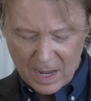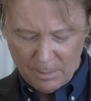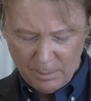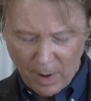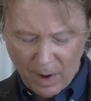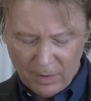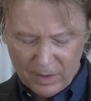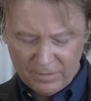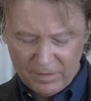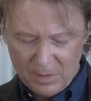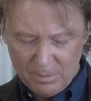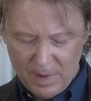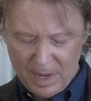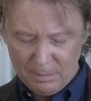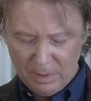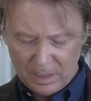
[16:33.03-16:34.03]
Part of the
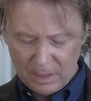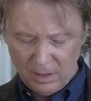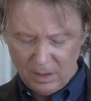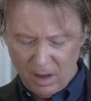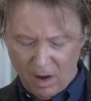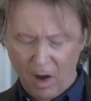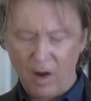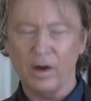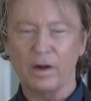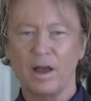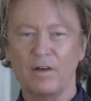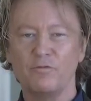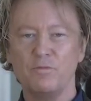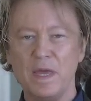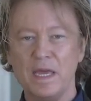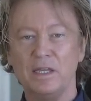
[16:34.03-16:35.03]
biblical art
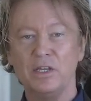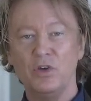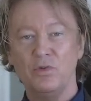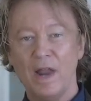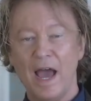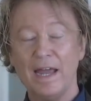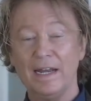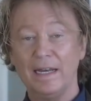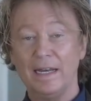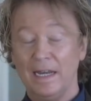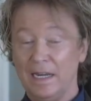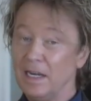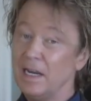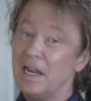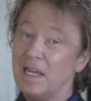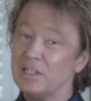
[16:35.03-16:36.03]
of being united, and
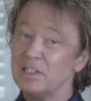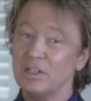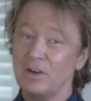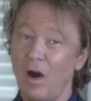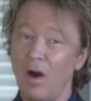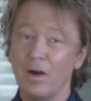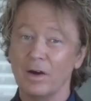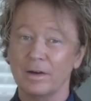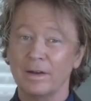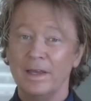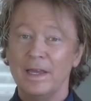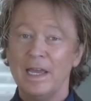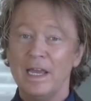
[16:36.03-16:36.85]
it is an art,